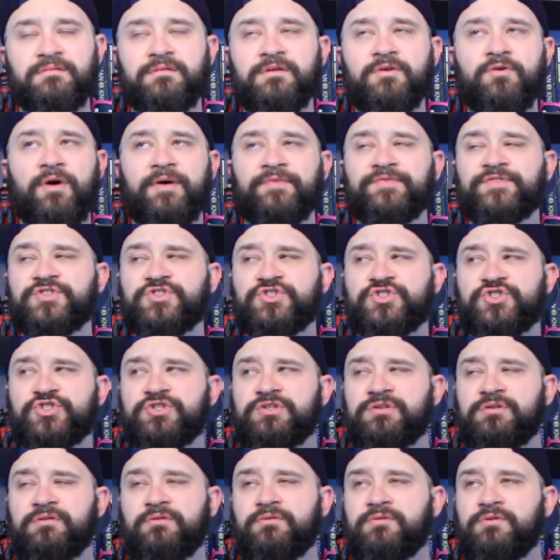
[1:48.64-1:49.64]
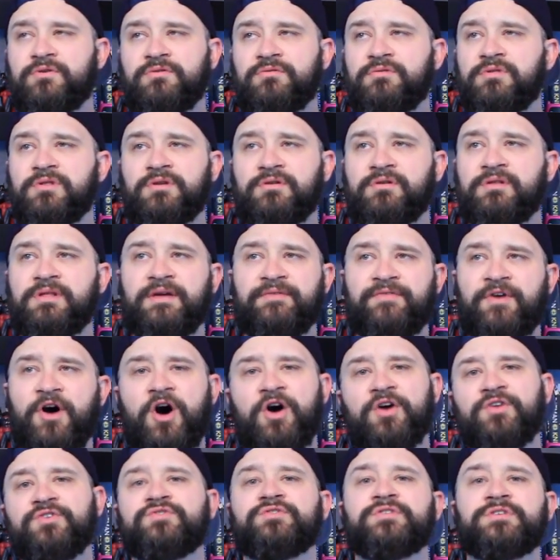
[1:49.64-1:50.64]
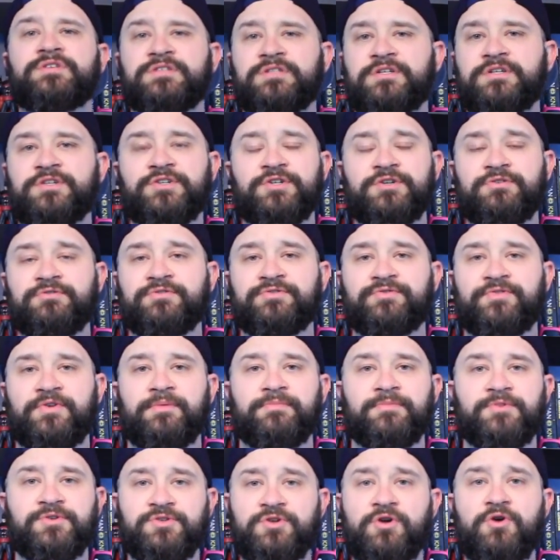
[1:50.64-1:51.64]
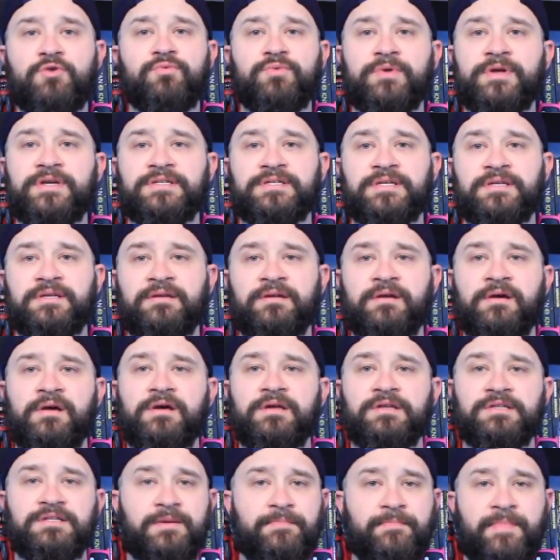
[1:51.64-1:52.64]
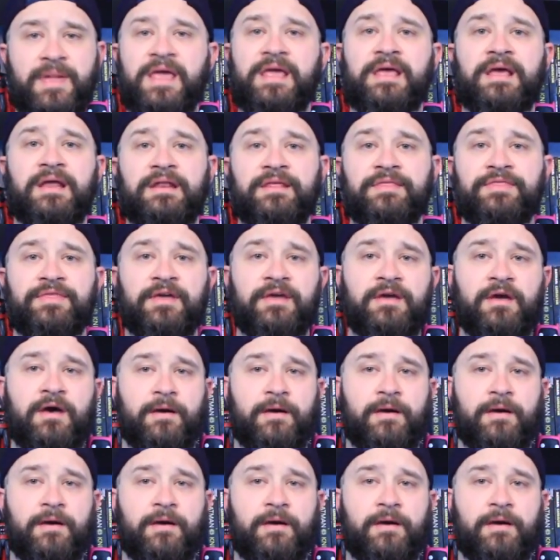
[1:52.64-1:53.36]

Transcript: You have, you, you literally have hundreds to choose from. There's no reason to make anything